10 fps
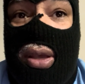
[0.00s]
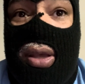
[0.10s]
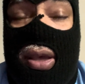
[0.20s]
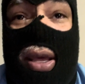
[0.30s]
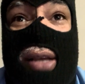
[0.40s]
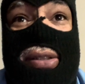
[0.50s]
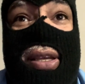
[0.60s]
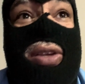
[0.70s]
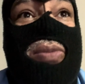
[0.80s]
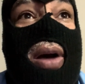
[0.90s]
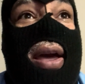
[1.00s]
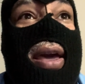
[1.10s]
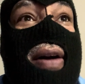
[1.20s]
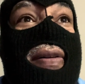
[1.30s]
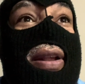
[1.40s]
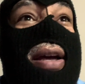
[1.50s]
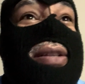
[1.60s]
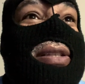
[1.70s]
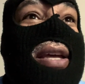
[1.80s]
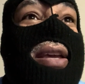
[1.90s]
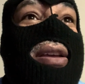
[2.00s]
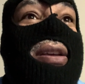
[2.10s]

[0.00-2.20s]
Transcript: And I say you might have, and I say